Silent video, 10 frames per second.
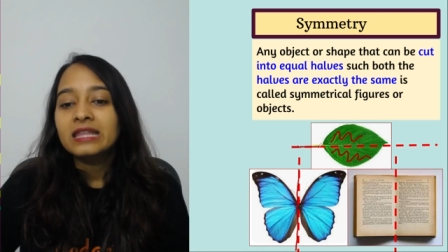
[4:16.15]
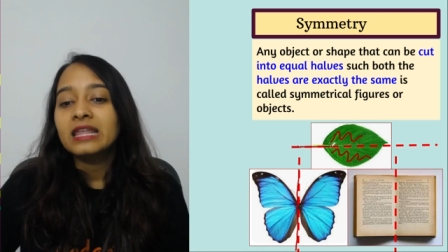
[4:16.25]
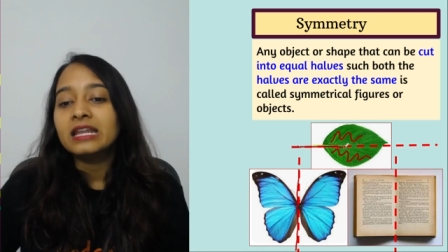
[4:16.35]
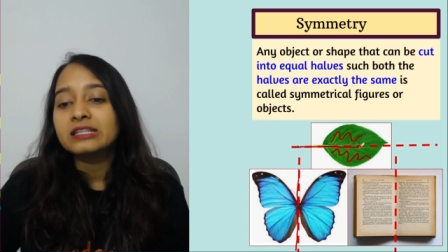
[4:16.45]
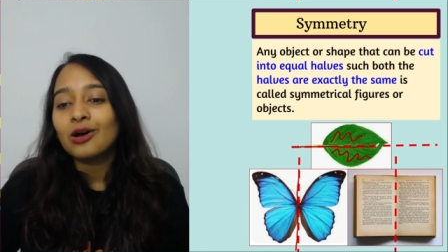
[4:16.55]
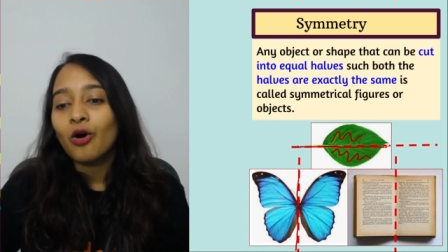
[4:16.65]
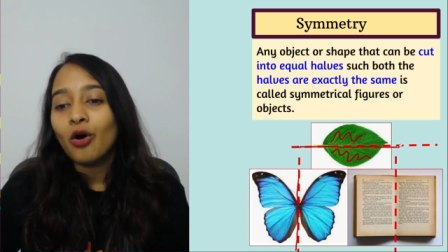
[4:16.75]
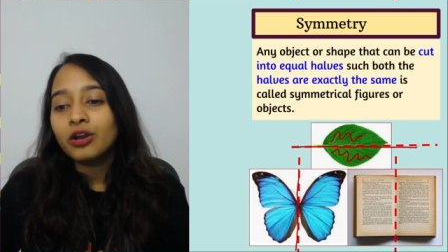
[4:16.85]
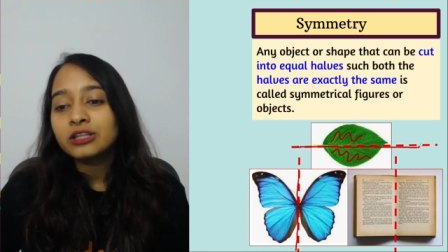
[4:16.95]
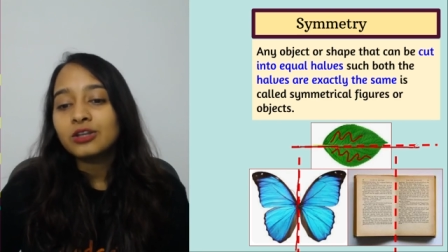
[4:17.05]
There is a
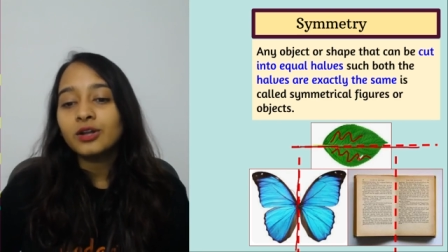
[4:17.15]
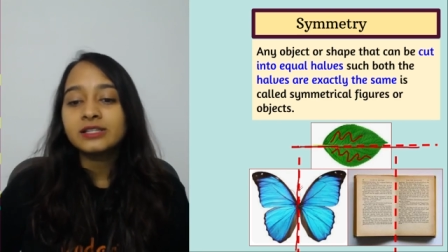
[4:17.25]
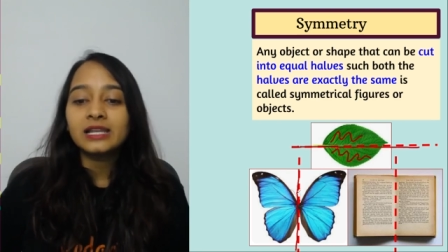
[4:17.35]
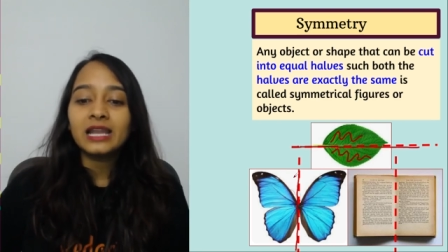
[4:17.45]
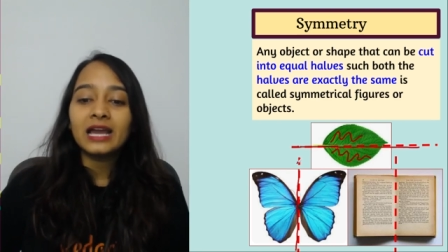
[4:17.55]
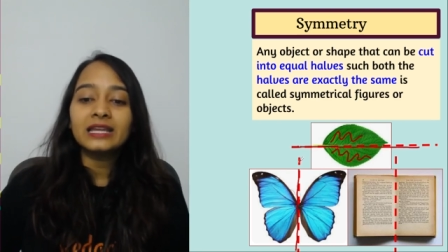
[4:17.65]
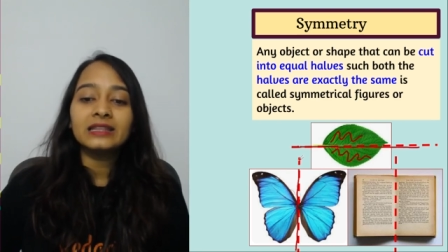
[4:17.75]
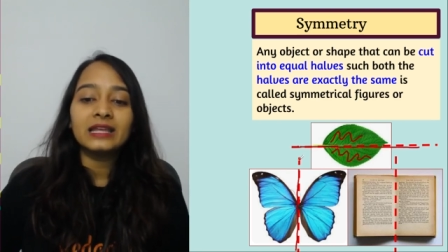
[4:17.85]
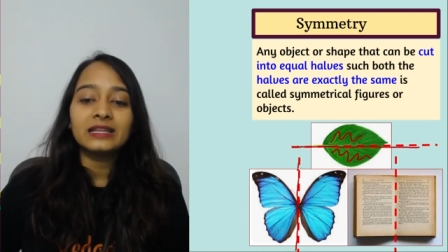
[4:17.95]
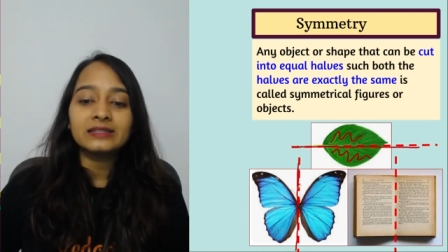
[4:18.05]
horizontal line,
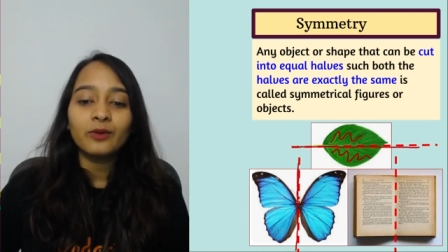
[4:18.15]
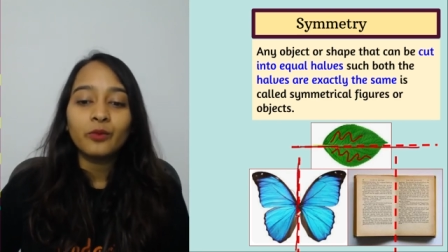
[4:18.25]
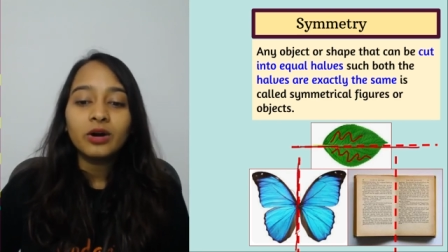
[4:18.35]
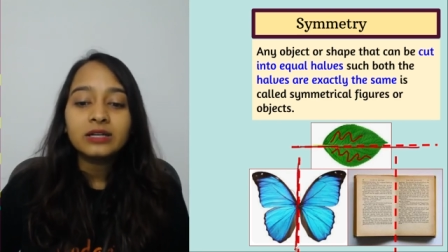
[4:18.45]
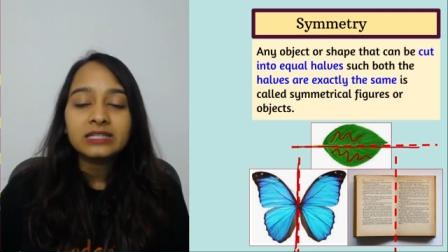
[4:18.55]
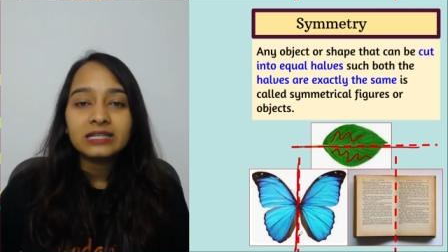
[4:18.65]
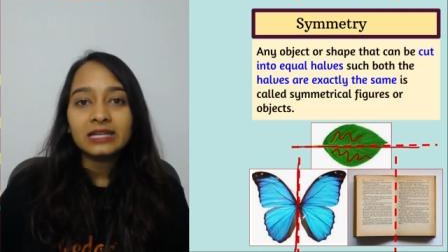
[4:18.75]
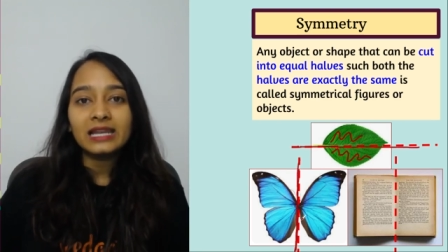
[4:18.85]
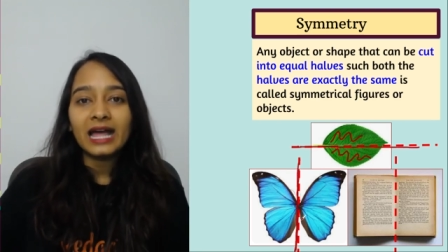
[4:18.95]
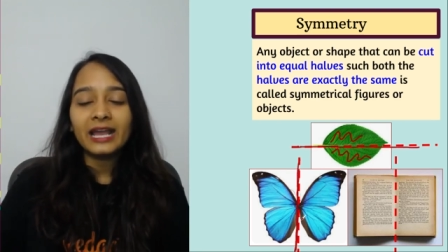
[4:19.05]
there is a vertical
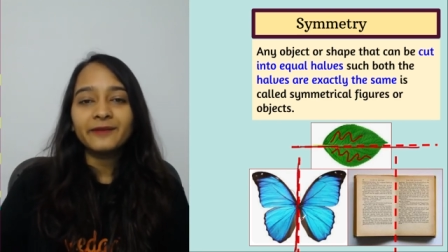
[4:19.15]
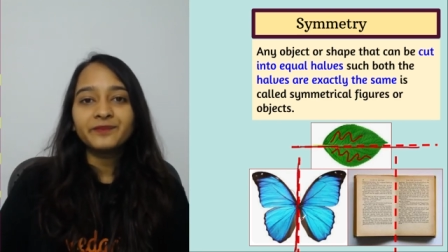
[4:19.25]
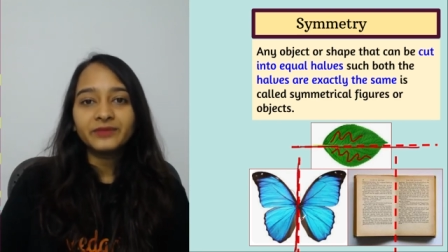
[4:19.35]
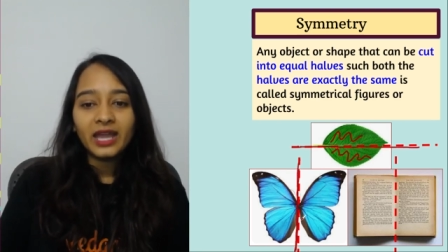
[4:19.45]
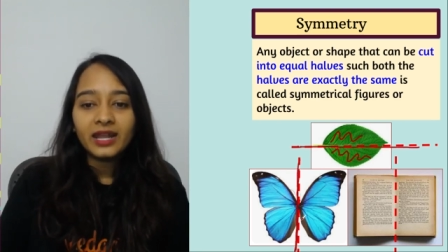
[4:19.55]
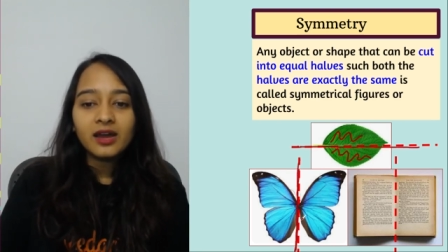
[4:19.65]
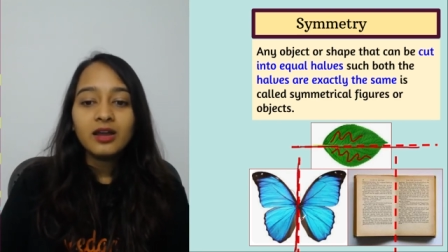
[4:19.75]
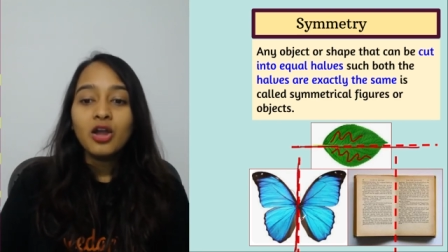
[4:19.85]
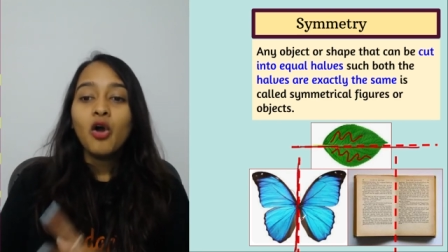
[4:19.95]
line. Hai na?